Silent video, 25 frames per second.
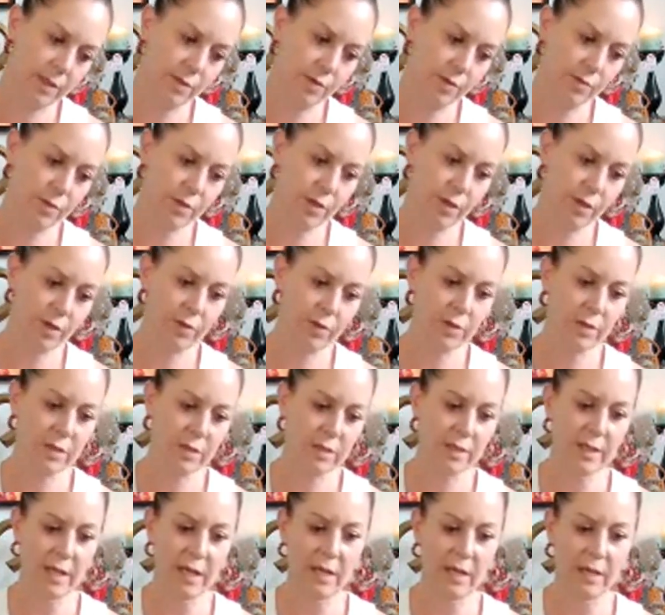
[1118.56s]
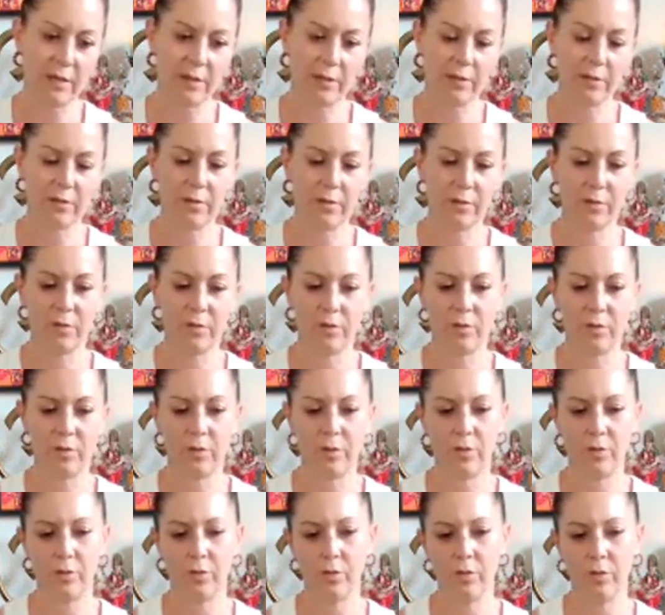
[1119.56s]
And you'll notice that
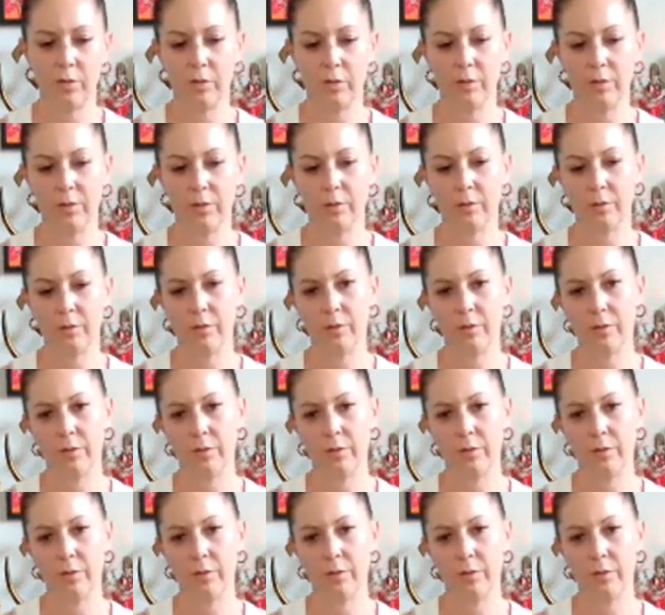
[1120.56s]
your